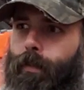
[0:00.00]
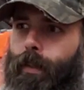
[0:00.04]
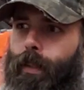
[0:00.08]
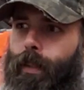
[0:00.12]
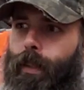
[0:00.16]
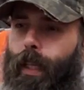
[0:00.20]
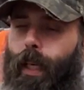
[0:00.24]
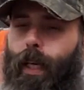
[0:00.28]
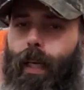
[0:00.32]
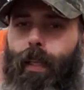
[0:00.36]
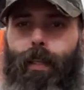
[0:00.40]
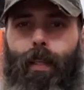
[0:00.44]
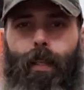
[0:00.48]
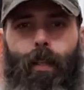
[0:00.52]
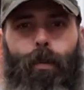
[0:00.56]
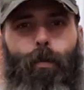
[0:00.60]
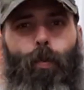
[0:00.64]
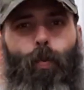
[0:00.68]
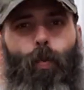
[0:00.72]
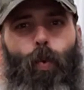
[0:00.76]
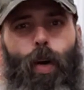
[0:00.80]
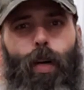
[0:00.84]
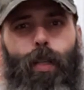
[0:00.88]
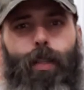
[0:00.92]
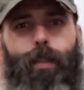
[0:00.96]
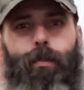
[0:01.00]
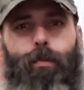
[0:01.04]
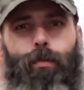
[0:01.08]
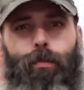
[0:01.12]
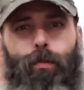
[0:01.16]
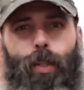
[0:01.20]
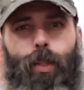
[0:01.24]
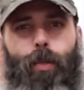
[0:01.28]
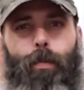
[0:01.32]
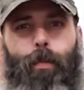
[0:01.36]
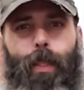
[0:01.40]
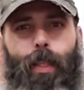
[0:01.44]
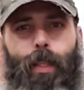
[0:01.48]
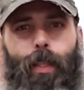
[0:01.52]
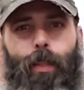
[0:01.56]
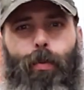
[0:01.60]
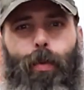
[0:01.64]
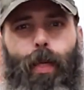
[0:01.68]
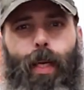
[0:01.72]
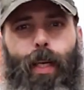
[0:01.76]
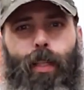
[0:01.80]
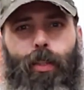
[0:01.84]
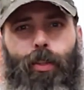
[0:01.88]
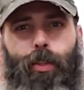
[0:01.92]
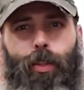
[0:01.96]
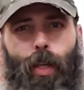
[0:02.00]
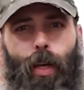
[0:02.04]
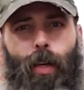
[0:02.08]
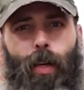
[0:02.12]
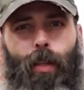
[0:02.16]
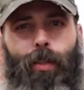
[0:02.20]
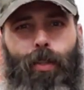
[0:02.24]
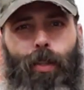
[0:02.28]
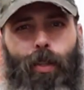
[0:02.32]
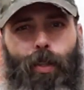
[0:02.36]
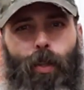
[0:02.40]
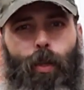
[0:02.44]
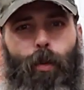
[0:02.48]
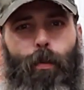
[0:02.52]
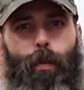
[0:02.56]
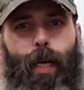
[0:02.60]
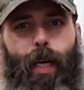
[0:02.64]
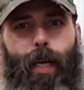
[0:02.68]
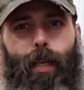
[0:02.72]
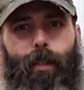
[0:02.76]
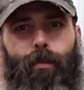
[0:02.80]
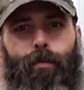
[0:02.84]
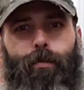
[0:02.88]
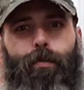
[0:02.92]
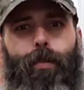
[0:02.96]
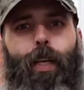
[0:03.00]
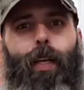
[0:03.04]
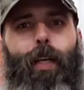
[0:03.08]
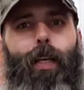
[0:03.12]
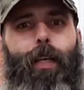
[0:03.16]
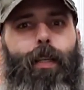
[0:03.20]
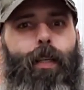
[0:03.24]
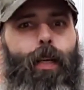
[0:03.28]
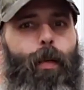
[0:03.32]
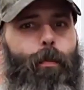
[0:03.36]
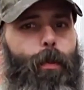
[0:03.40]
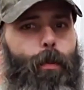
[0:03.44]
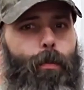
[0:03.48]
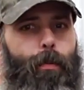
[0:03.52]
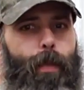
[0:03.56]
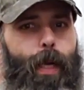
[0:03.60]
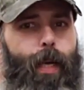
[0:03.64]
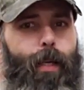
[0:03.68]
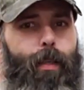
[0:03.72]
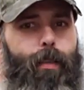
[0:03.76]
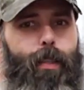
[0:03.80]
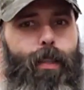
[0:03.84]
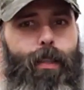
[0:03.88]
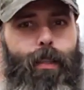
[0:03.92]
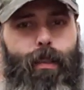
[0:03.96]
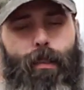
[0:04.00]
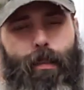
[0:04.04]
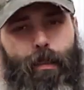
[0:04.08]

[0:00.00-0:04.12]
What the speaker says: yeah, I think one was because we had a charger go bad and fry a couple batteries.